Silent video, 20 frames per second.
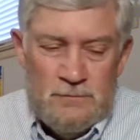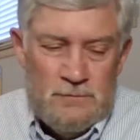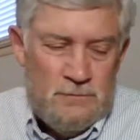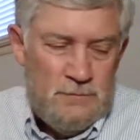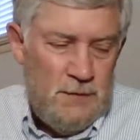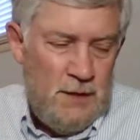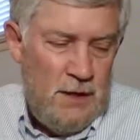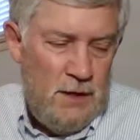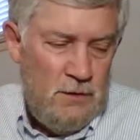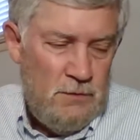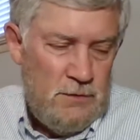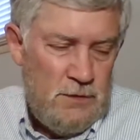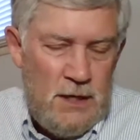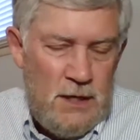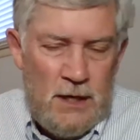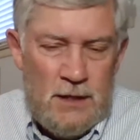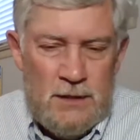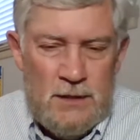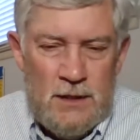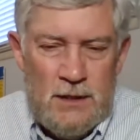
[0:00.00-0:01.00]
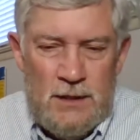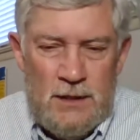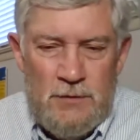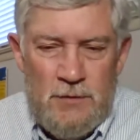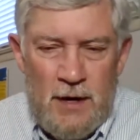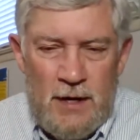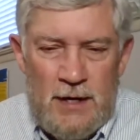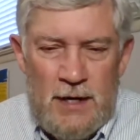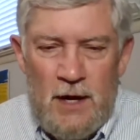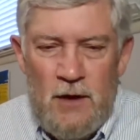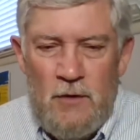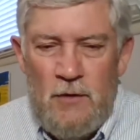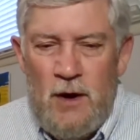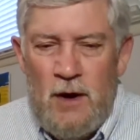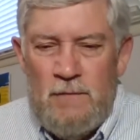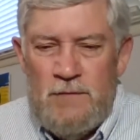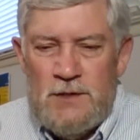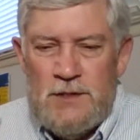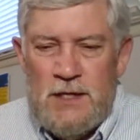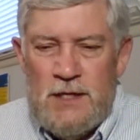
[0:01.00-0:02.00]
Now, technically, right now,
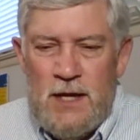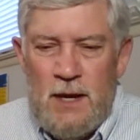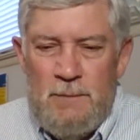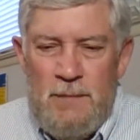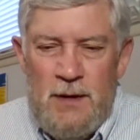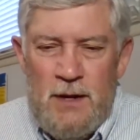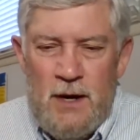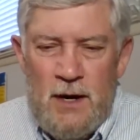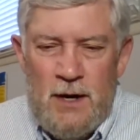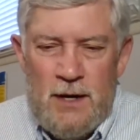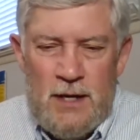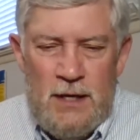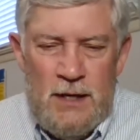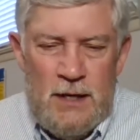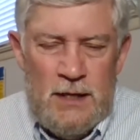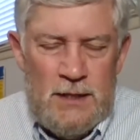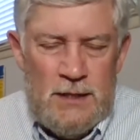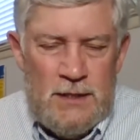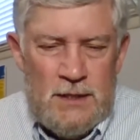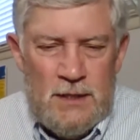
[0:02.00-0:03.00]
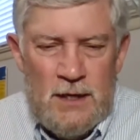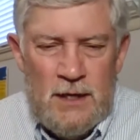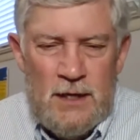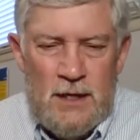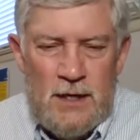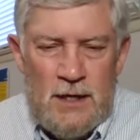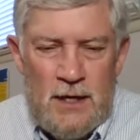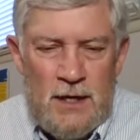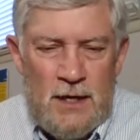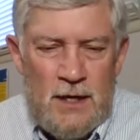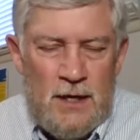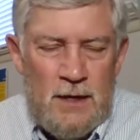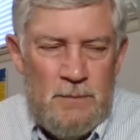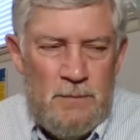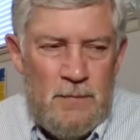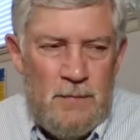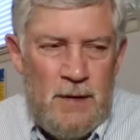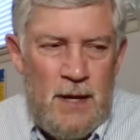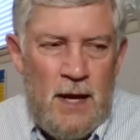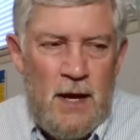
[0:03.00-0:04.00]
obviously, I'm not in it. I
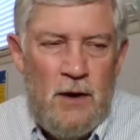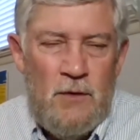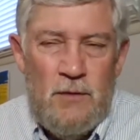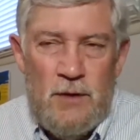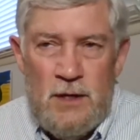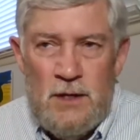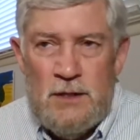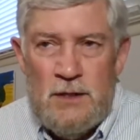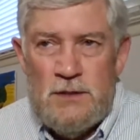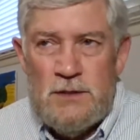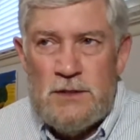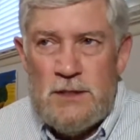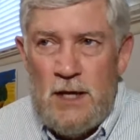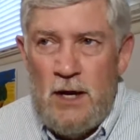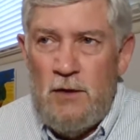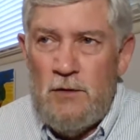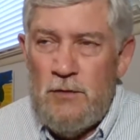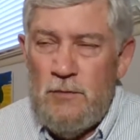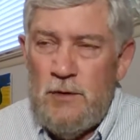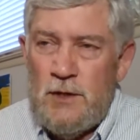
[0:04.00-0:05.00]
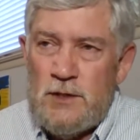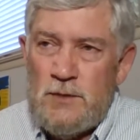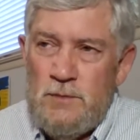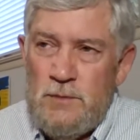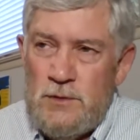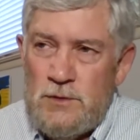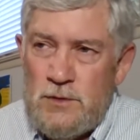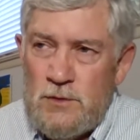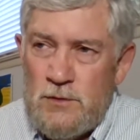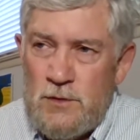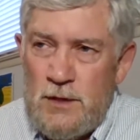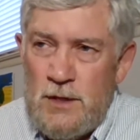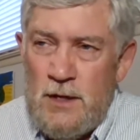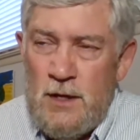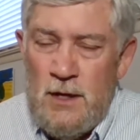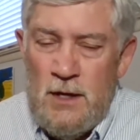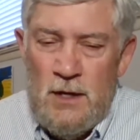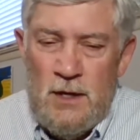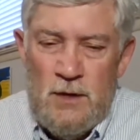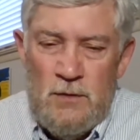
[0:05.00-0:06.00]
am now in Southwest Missouri
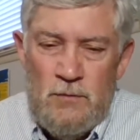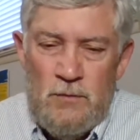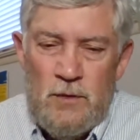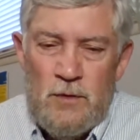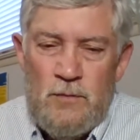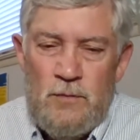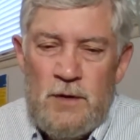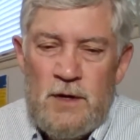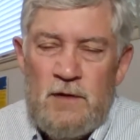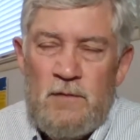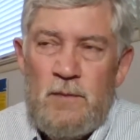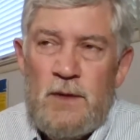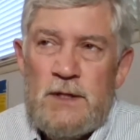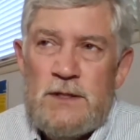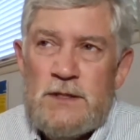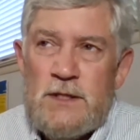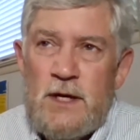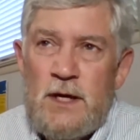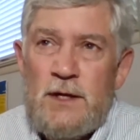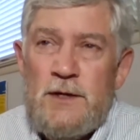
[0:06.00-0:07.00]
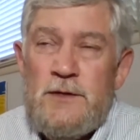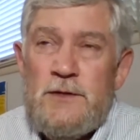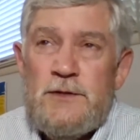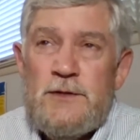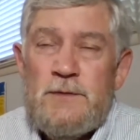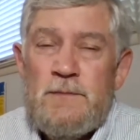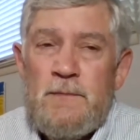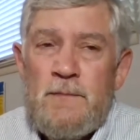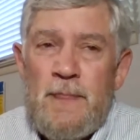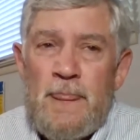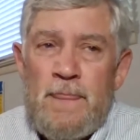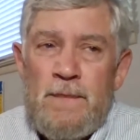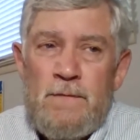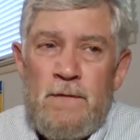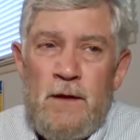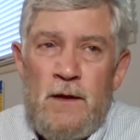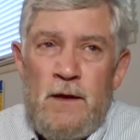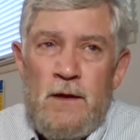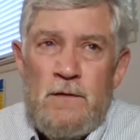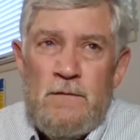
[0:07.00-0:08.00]
with one of my sons
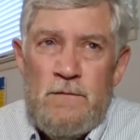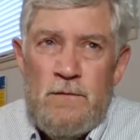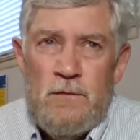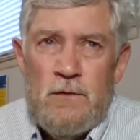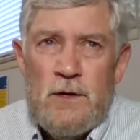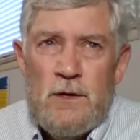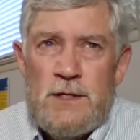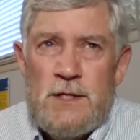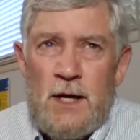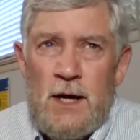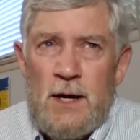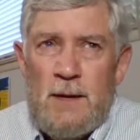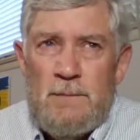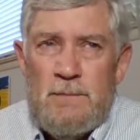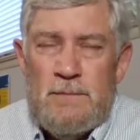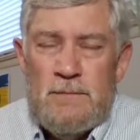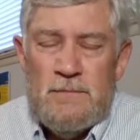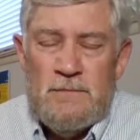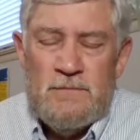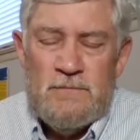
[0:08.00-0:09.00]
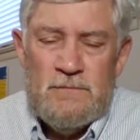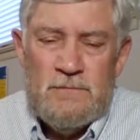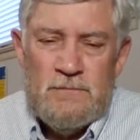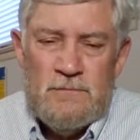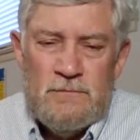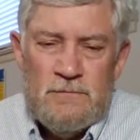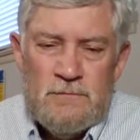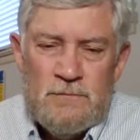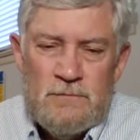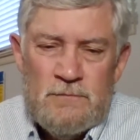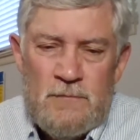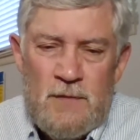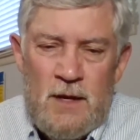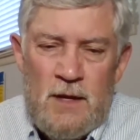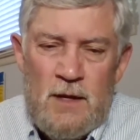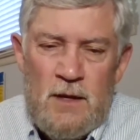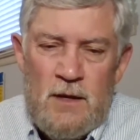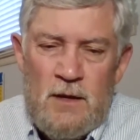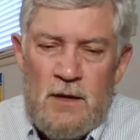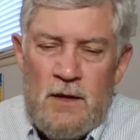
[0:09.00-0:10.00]
for a time,
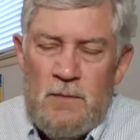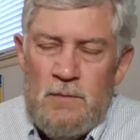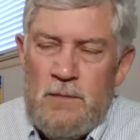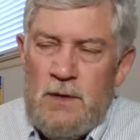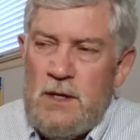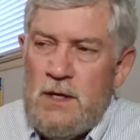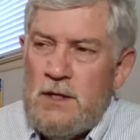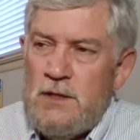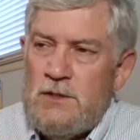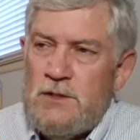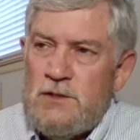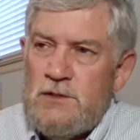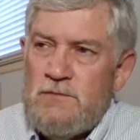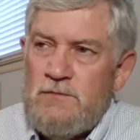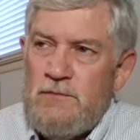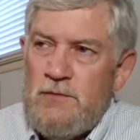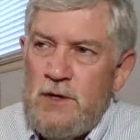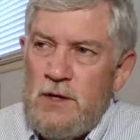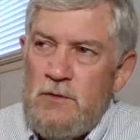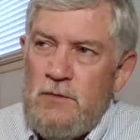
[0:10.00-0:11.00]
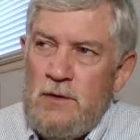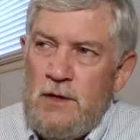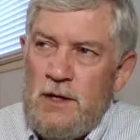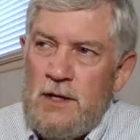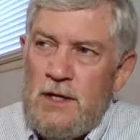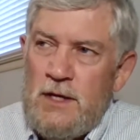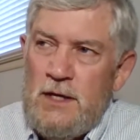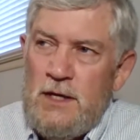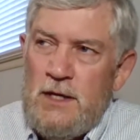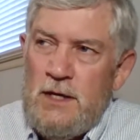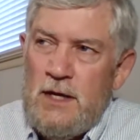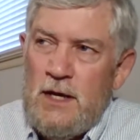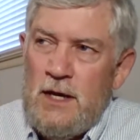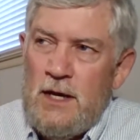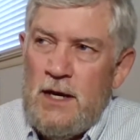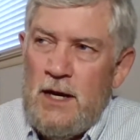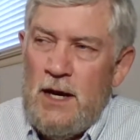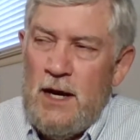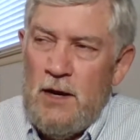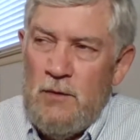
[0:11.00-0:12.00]
because frequently
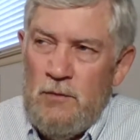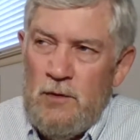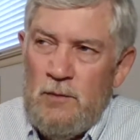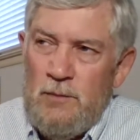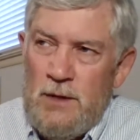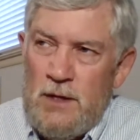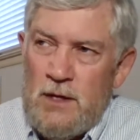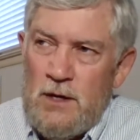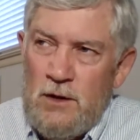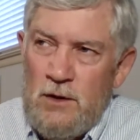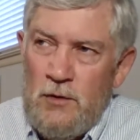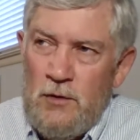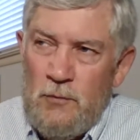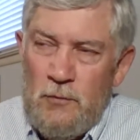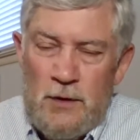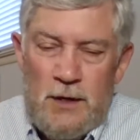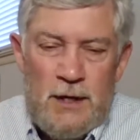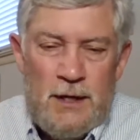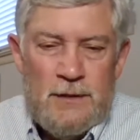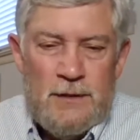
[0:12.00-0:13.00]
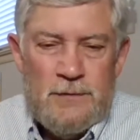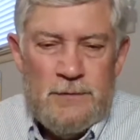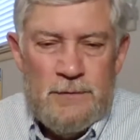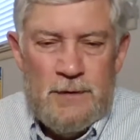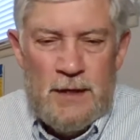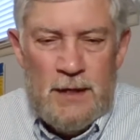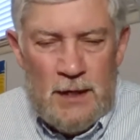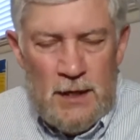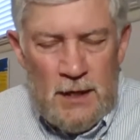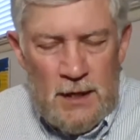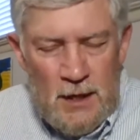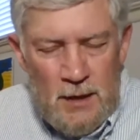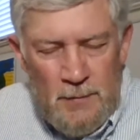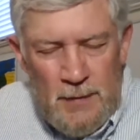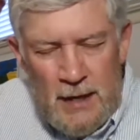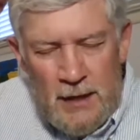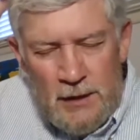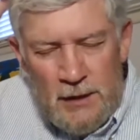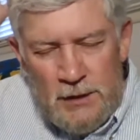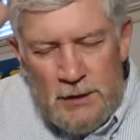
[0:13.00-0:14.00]
I will be called away, and I am
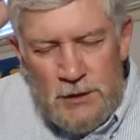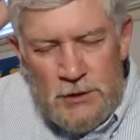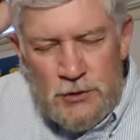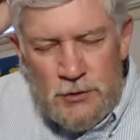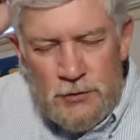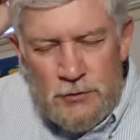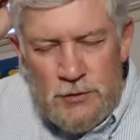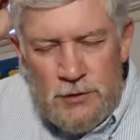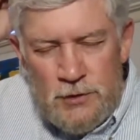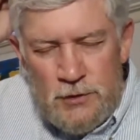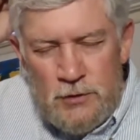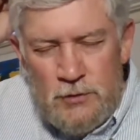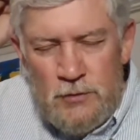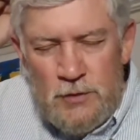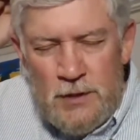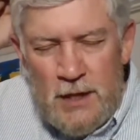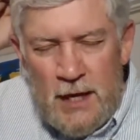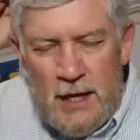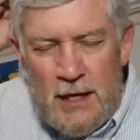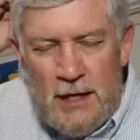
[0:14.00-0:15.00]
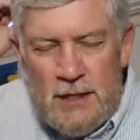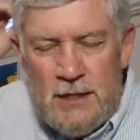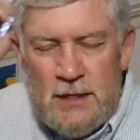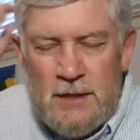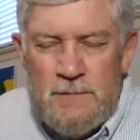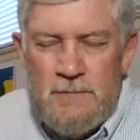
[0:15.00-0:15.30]
at leisure to do that.